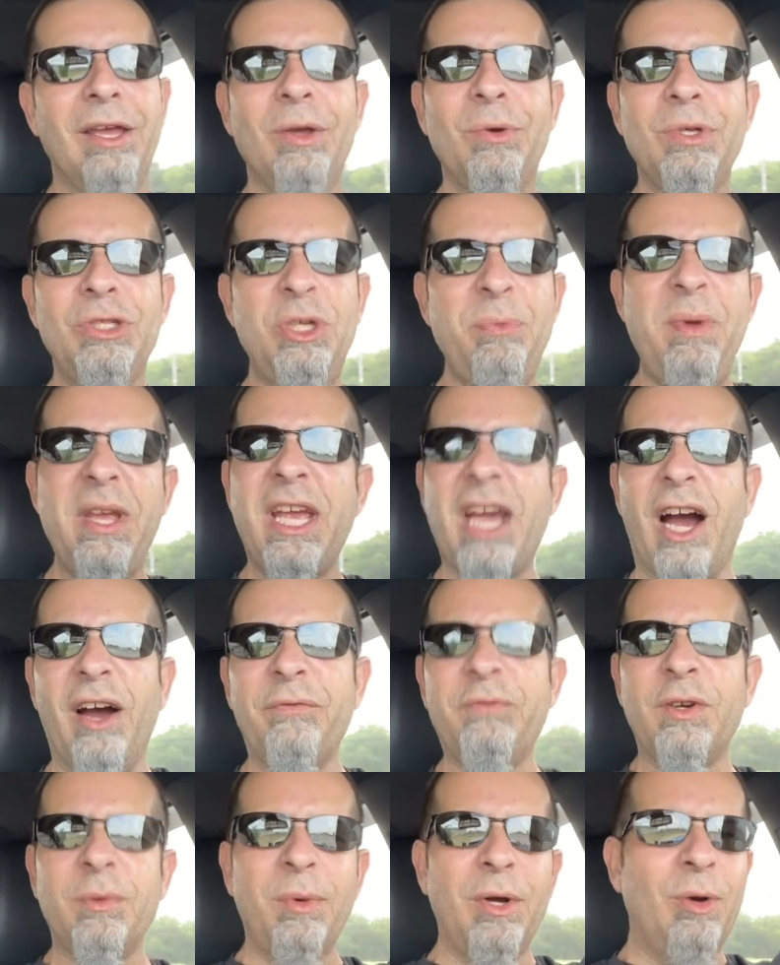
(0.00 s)
Would you be
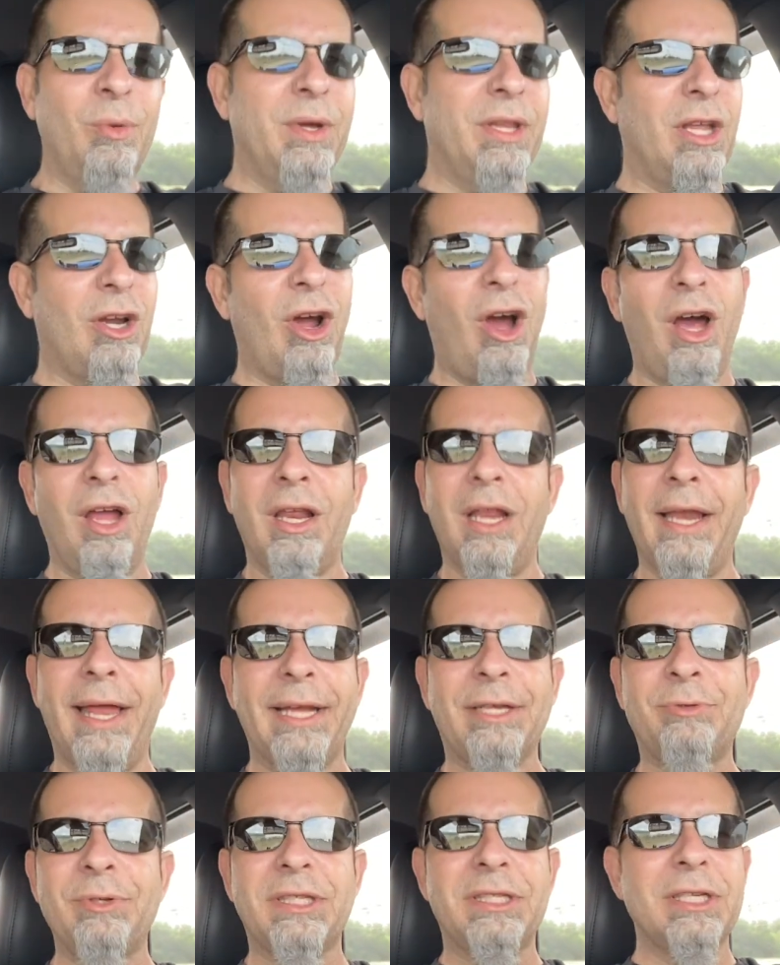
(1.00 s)
comfortable with an
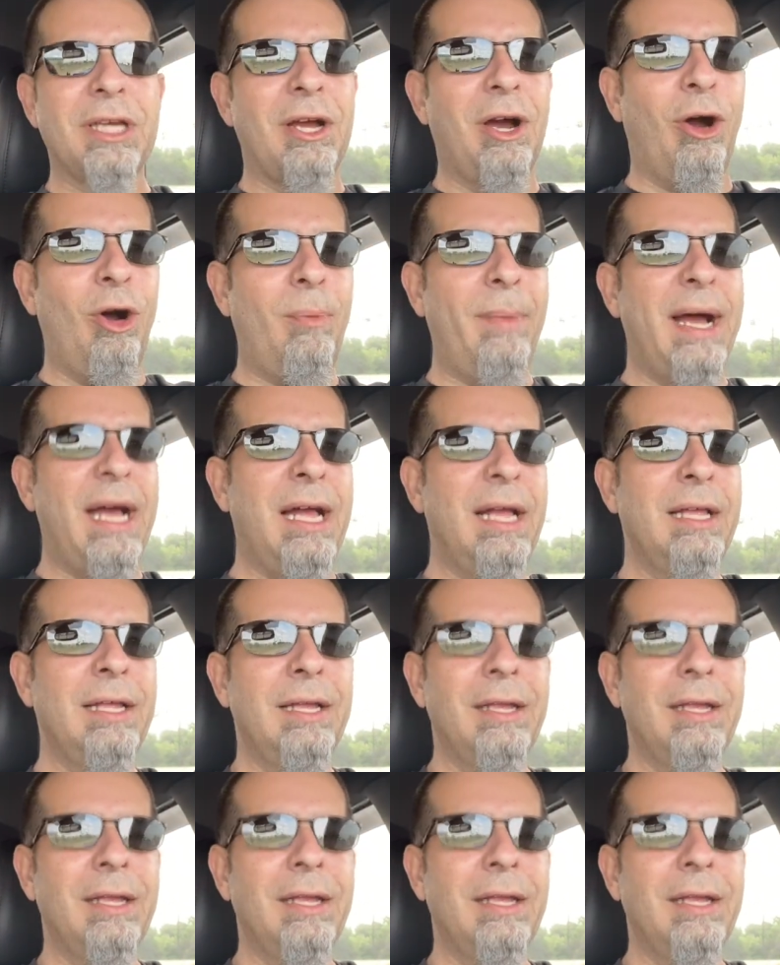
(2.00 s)
all-electric Tacoma?